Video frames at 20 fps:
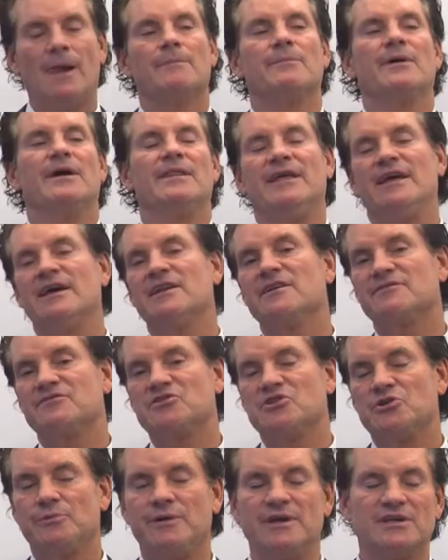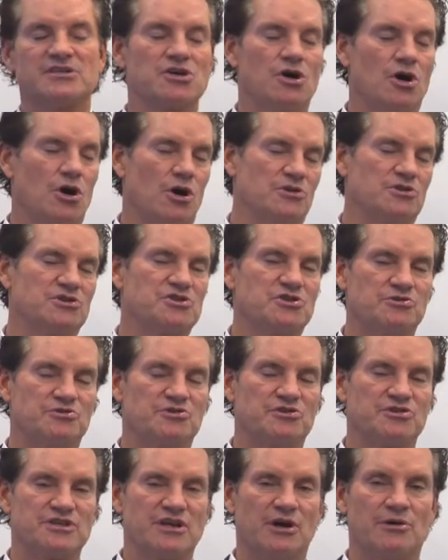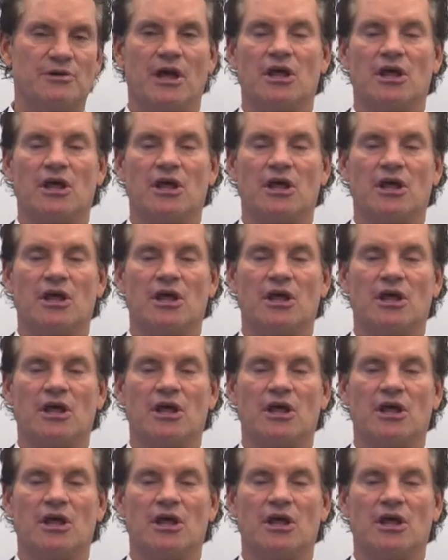By the end of 2 weeks, all the sutures out,